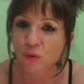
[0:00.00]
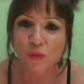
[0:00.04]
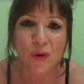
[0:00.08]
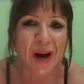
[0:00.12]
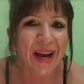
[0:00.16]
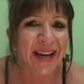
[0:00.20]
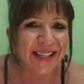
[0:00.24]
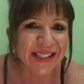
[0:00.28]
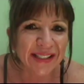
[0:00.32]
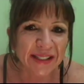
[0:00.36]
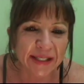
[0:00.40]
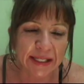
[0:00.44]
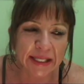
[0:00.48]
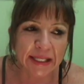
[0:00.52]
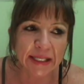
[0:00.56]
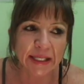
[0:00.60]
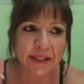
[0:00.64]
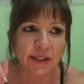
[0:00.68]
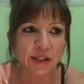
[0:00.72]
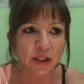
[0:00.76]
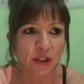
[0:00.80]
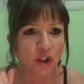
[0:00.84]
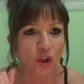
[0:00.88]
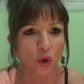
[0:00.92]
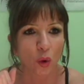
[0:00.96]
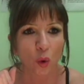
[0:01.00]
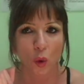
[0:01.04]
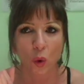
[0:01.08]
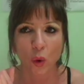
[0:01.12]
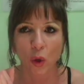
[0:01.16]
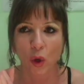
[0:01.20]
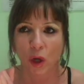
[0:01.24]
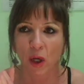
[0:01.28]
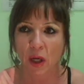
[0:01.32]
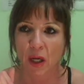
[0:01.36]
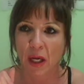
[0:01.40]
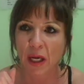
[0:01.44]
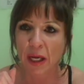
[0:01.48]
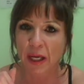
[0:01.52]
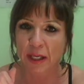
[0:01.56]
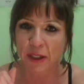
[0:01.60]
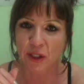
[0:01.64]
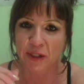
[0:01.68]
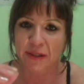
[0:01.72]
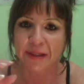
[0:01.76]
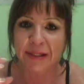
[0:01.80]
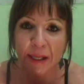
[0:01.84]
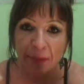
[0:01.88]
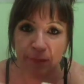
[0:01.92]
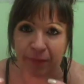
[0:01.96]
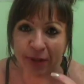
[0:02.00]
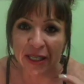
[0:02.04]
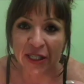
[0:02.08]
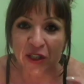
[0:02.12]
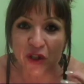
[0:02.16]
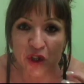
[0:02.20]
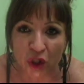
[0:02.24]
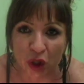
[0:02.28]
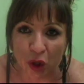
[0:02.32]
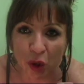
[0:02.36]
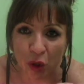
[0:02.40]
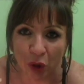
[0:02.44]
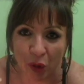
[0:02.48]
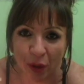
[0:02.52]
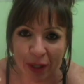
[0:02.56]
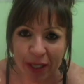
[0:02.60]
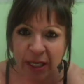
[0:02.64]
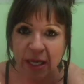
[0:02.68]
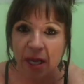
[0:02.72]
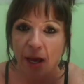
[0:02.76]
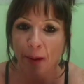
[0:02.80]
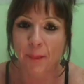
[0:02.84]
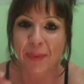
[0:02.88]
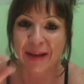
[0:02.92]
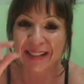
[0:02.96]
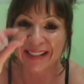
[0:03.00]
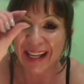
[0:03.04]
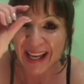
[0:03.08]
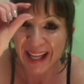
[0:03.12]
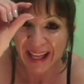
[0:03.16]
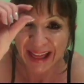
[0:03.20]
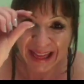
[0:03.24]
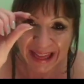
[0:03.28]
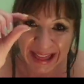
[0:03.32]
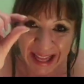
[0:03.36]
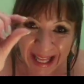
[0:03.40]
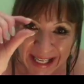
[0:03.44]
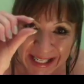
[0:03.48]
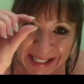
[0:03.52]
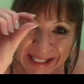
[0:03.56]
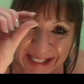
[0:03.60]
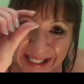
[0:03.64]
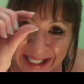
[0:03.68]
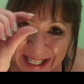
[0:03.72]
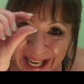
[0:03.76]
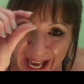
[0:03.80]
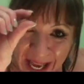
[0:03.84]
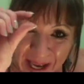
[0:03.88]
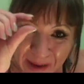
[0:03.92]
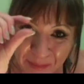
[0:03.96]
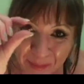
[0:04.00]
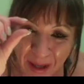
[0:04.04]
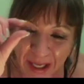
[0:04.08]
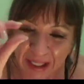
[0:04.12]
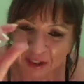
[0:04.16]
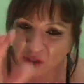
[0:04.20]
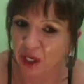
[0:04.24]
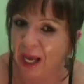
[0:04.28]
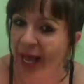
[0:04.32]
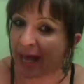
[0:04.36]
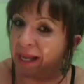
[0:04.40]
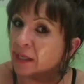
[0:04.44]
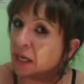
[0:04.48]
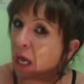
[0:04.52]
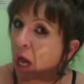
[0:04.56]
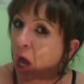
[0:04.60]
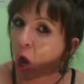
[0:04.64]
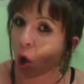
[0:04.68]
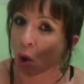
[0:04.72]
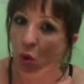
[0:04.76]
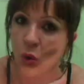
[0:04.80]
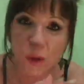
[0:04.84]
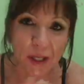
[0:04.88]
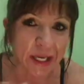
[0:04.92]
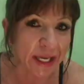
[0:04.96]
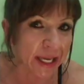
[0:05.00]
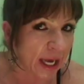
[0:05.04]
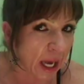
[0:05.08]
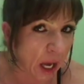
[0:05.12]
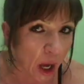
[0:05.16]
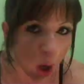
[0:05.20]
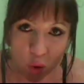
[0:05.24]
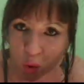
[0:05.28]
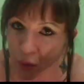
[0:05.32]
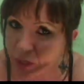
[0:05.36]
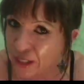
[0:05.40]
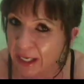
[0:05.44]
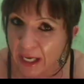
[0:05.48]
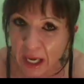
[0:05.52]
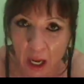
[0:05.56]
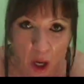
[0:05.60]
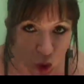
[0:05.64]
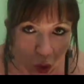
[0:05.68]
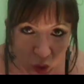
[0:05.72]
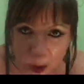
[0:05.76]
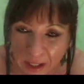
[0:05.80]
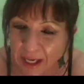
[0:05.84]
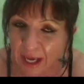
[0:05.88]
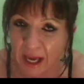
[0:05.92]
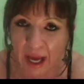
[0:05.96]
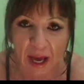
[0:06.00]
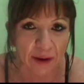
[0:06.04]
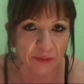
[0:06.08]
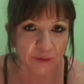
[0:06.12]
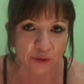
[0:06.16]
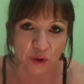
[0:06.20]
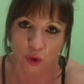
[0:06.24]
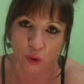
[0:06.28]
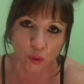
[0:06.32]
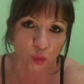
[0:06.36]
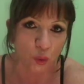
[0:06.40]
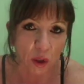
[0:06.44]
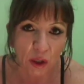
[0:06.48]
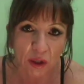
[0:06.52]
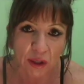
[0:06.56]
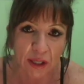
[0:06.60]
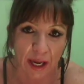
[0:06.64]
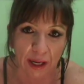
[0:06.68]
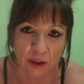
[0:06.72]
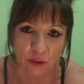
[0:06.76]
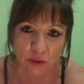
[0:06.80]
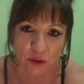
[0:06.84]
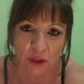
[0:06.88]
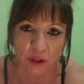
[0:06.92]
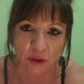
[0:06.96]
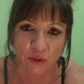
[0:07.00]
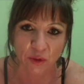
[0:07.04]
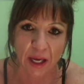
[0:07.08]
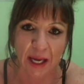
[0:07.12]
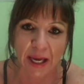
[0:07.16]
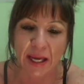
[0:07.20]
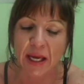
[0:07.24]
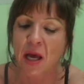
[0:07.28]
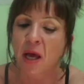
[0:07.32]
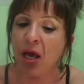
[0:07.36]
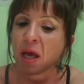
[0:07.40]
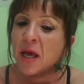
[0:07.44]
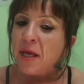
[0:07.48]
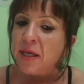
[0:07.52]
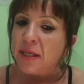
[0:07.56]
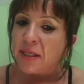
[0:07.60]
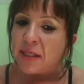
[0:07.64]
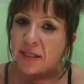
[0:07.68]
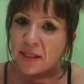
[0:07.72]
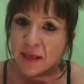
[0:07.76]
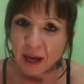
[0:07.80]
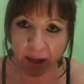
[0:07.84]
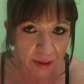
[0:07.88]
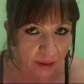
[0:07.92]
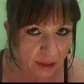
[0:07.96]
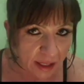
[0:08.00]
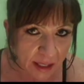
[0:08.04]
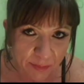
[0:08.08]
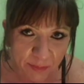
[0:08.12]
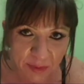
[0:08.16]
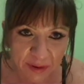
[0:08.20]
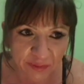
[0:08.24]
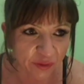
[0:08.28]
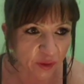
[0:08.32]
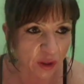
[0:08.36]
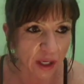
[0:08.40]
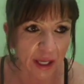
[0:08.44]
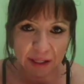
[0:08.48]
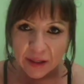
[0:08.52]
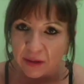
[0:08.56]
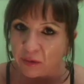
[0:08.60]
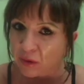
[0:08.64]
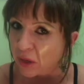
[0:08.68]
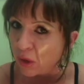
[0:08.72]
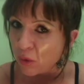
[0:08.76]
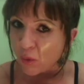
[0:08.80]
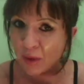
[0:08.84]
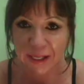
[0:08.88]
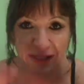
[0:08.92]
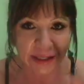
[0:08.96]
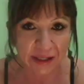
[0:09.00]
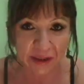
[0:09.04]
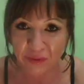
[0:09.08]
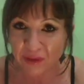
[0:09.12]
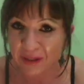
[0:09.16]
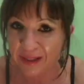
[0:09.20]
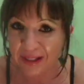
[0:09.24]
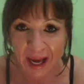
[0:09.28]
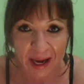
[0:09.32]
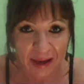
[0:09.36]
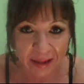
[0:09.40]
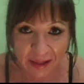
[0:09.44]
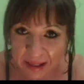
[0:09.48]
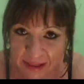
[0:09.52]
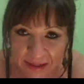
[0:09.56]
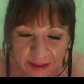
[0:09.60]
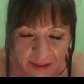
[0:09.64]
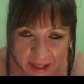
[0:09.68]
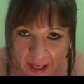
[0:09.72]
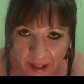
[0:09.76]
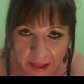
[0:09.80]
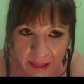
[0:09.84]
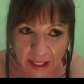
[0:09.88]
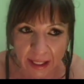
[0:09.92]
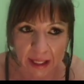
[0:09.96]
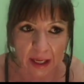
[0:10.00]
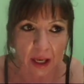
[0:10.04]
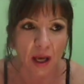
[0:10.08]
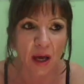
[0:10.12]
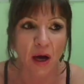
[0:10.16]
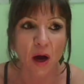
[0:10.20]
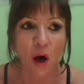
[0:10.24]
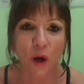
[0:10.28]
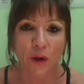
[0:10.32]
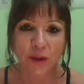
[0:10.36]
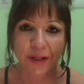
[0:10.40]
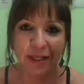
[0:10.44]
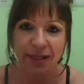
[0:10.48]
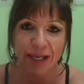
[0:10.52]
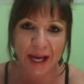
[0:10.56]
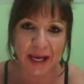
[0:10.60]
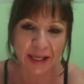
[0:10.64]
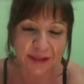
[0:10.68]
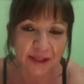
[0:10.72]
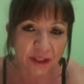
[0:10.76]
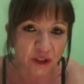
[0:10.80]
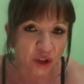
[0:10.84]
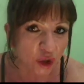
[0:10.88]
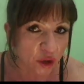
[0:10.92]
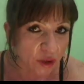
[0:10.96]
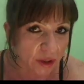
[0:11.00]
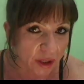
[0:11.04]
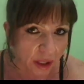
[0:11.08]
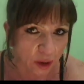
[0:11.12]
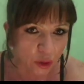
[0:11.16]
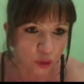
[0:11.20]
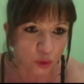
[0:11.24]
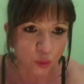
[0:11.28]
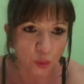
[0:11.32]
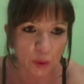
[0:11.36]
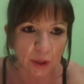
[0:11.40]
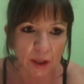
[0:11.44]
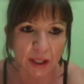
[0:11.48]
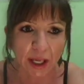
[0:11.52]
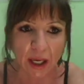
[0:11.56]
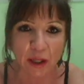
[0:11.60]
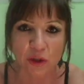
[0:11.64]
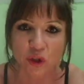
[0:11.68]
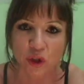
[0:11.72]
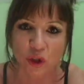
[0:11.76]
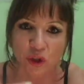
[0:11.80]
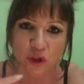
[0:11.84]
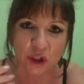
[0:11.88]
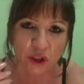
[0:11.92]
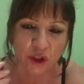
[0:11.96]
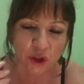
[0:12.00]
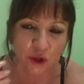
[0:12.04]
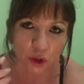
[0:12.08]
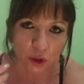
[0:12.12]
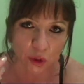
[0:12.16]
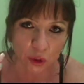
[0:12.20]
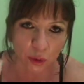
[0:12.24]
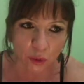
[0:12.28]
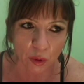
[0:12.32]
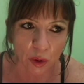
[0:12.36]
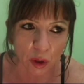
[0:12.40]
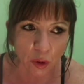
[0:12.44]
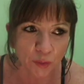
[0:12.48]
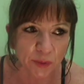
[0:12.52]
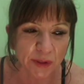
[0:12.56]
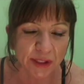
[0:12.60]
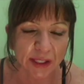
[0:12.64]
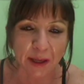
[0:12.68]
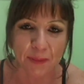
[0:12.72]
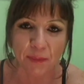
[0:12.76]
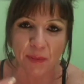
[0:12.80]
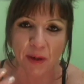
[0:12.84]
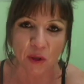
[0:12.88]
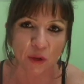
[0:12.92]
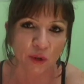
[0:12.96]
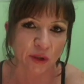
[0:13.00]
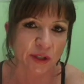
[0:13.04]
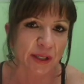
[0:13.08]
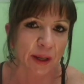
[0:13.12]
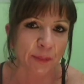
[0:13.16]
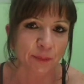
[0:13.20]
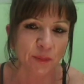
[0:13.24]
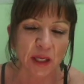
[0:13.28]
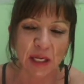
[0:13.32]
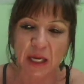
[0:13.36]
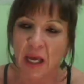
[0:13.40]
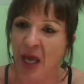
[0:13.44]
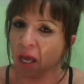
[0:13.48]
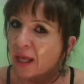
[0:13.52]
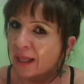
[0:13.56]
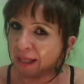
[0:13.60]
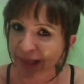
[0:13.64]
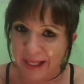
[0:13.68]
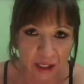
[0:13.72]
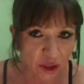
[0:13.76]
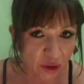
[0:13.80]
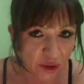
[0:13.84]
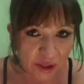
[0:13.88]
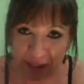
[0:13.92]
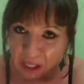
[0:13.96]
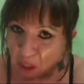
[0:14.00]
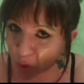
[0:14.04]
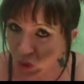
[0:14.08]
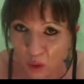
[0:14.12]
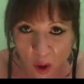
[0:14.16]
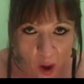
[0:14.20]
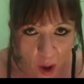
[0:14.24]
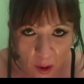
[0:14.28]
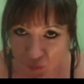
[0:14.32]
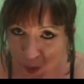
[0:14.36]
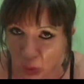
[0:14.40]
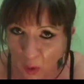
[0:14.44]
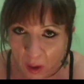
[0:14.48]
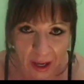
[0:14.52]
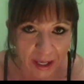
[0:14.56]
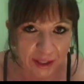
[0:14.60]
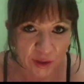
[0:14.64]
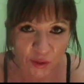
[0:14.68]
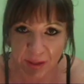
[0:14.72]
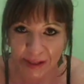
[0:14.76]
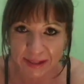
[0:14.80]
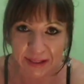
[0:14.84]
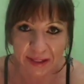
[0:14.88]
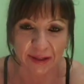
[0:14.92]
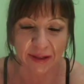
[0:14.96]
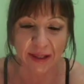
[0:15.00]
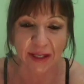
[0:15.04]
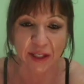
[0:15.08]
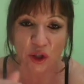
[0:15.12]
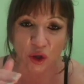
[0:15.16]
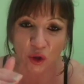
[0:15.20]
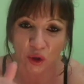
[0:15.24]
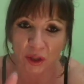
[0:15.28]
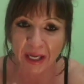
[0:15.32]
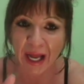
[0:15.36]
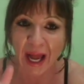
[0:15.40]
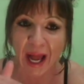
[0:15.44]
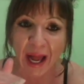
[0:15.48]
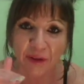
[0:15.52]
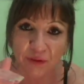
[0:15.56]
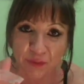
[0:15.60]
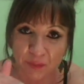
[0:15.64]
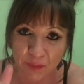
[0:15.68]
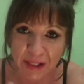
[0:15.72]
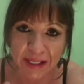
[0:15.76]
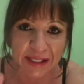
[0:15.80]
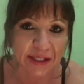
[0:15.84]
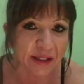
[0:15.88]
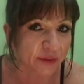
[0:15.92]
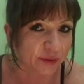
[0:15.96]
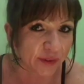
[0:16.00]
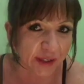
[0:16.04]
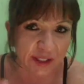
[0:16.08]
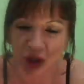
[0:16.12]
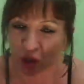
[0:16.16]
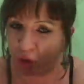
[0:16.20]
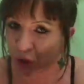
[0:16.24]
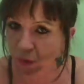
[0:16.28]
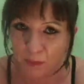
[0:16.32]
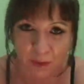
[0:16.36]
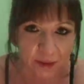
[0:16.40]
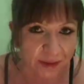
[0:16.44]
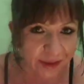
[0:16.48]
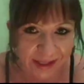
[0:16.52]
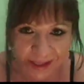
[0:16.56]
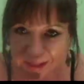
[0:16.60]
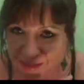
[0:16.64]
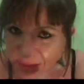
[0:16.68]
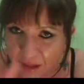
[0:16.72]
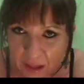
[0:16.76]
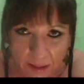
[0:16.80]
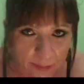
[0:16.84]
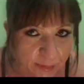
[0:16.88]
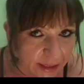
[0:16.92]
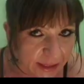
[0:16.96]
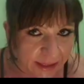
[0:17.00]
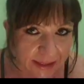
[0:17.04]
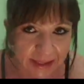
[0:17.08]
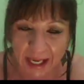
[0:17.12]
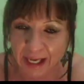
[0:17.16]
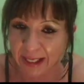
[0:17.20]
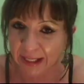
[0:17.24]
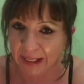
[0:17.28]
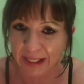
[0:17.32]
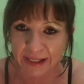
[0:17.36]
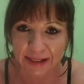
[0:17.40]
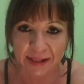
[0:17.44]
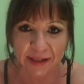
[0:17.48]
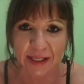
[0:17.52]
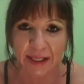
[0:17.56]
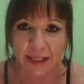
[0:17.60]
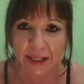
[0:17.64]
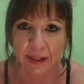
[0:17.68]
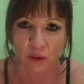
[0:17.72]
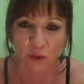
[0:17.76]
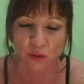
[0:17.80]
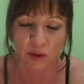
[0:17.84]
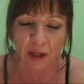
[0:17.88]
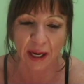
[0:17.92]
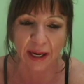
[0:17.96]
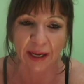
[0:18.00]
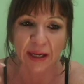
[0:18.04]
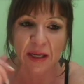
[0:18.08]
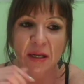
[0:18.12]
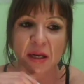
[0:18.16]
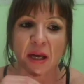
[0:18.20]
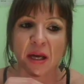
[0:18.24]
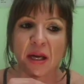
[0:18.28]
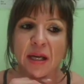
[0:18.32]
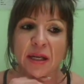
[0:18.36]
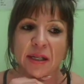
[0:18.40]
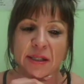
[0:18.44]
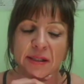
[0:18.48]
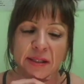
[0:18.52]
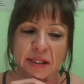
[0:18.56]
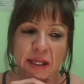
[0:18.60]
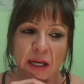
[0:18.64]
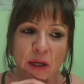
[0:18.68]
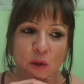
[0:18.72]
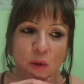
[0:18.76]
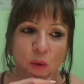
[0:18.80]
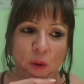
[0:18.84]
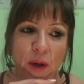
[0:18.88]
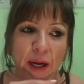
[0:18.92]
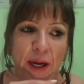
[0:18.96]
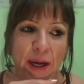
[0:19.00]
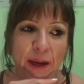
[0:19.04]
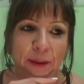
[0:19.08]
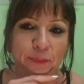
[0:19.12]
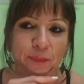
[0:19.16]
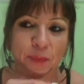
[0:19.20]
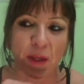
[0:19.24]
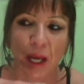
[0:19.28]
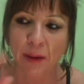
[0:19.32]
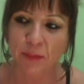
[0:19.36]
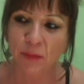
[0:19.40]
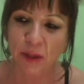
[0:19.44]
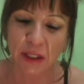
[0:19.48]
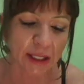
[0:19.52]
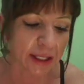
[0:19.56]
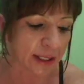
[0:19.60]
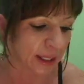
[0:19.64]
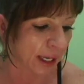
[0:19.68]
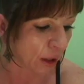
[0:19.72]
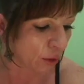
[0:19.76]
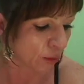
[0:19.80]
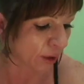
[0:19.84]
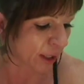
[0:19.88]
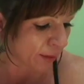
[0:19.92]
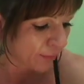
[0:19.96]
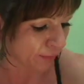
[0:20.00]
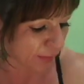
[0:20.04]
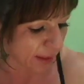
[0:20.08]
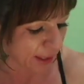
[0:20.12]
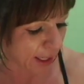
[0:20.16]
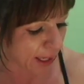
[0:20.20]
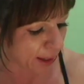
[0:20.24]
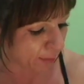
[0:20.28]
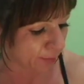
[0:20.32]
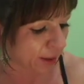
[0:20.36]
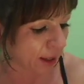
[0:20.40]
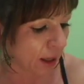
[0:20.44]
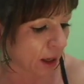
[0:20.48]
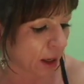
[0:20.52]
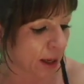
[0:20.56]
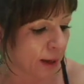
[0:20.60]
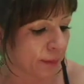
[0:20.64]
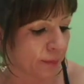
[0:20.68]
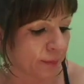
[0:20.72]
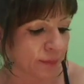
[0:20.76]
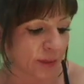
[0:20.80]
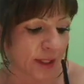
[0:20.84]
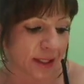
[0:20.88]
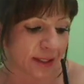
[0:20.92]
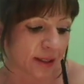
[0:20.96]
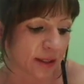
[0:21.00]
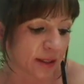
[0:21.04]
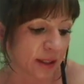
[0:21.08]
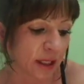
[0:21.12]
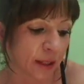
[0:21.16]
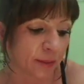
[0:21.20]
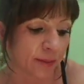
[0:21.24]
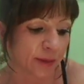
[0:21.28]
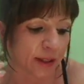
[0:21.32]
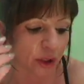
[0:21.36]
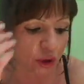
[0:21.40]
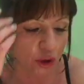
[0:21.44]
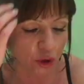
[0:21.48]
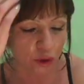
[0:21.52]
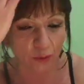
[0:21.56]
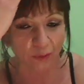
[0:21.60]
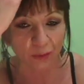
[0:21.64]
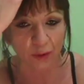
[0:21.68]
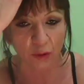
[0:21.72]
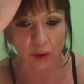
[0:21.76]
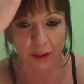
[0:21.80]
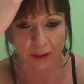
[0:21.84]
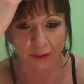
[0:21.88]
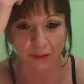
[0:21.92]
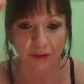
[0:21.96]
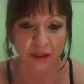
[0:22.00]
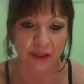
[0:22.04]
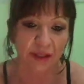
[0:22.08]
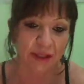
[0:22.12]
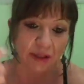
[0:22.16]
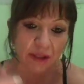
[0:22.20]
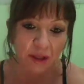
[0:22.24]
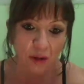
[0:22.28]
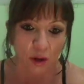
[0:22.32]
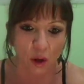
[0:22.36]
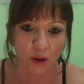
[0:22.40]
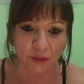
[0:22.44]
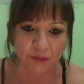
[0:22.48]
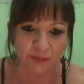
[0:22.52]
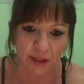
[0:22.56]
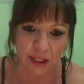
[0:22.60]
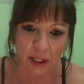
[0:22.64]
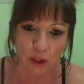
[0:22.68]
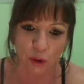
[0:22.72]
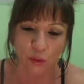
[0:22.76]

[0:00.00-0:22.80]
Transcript: raisins or something sugary, but this yay much, and only after workout, okay? Nothing before. Like the rest of the day, there's nothing. On the days that you don't work out, you just do your rope skipping or something, there's no carbohydrates in there. You can have meat and vegetables 6 times a day, that's it, okay? So I'm gonna now get my hubby. This is gonna be this is a long video